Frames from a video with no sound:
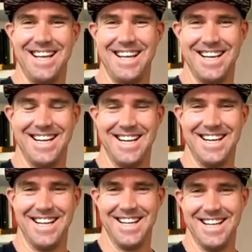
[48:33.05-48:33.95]

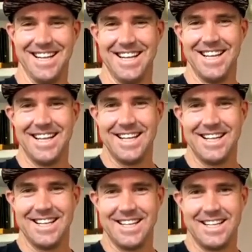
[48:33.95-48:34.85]

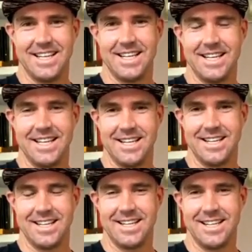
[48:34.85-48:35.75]

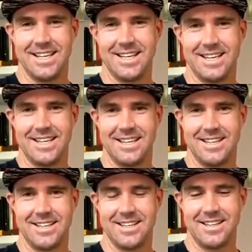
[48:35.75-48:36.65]

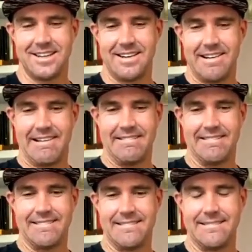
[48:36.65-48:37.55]

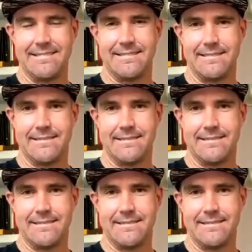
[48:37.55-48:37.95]
This person isn't speaking.